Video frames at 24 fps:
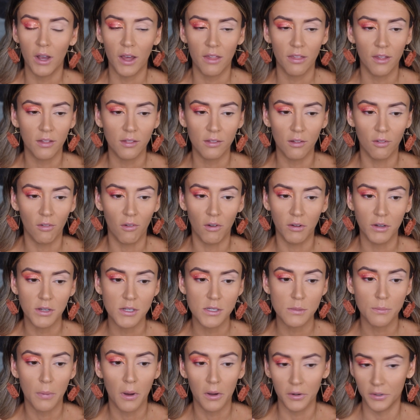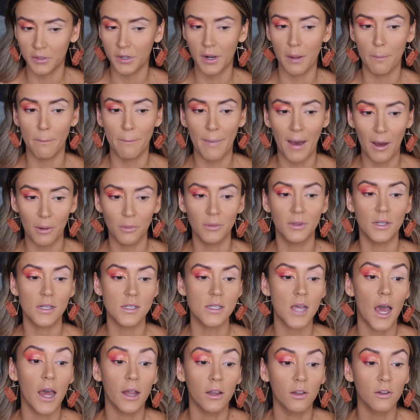I think the longest part about this
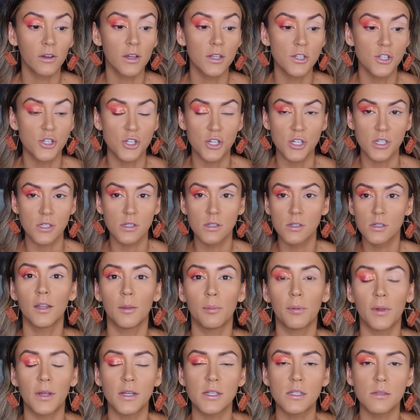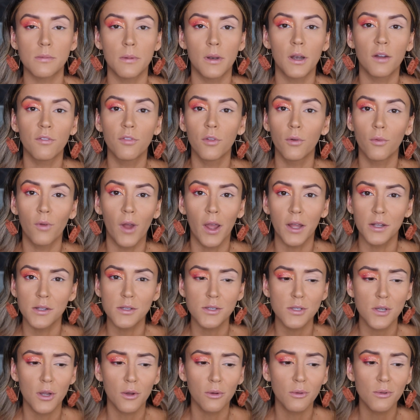eye look is just the placement of the
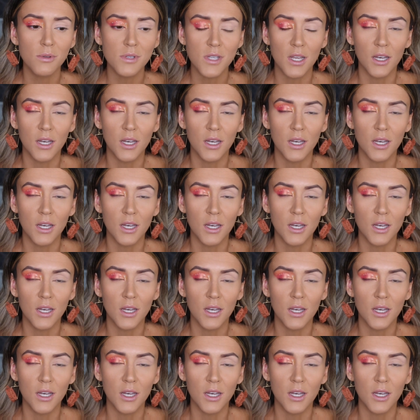rhinestones,